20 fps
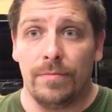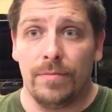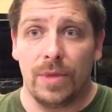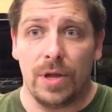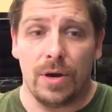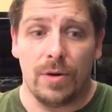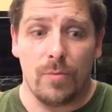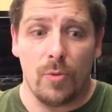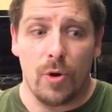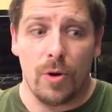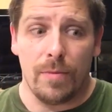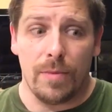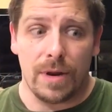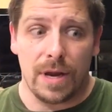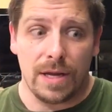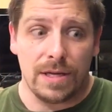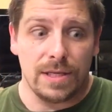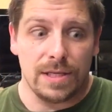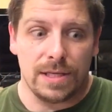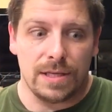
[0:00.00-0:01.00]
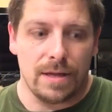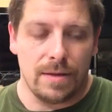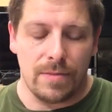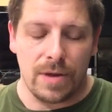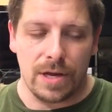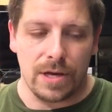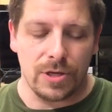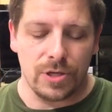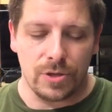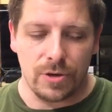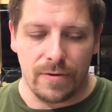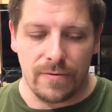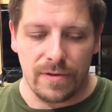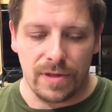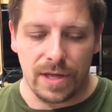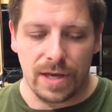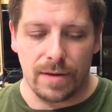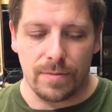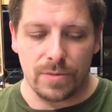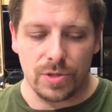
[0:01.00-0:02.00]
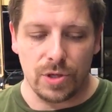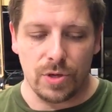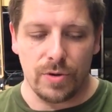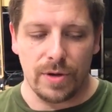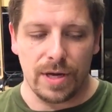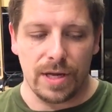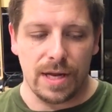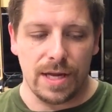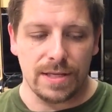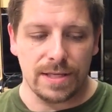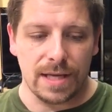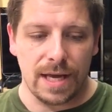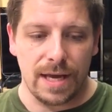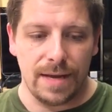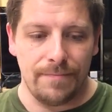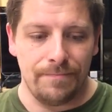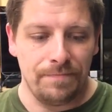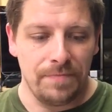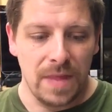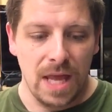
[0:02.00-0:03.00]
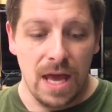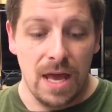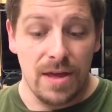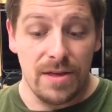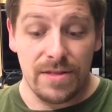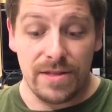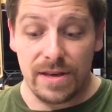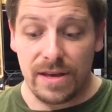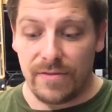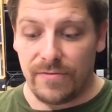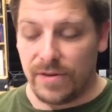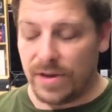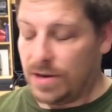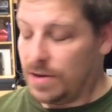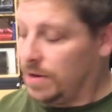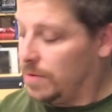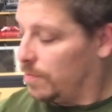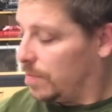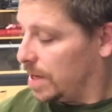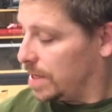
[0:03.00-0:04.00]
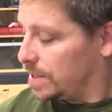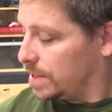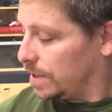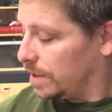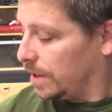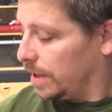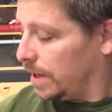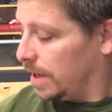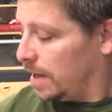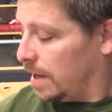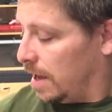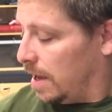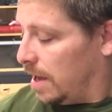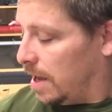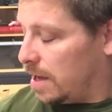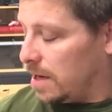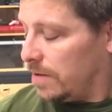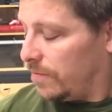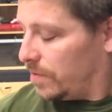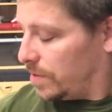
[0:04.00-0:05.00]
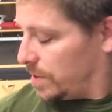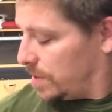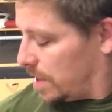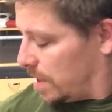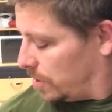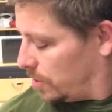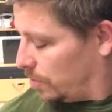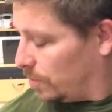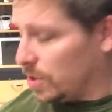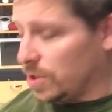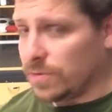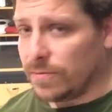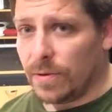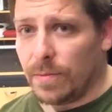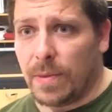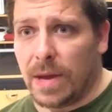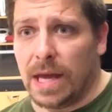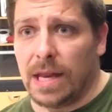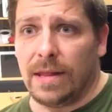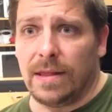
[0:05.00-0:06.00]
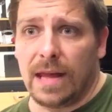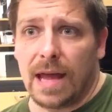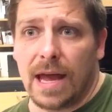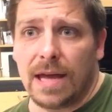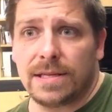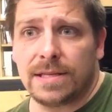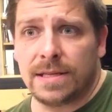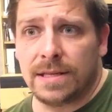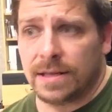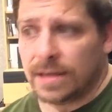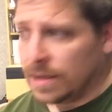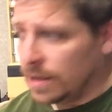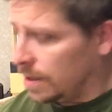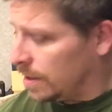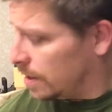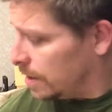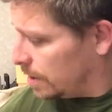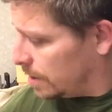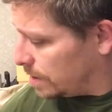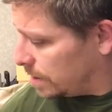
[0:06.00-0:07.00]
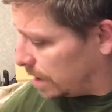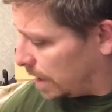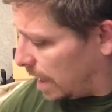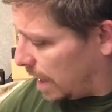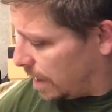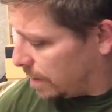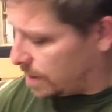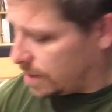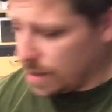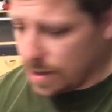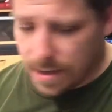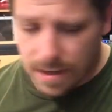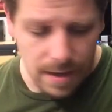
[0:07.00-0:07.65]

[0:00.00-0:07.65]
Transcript: There are more, but I'm not going to show everything. I'm showing it as I think of it, basically. And if it's not too much of a pain in the ass to get.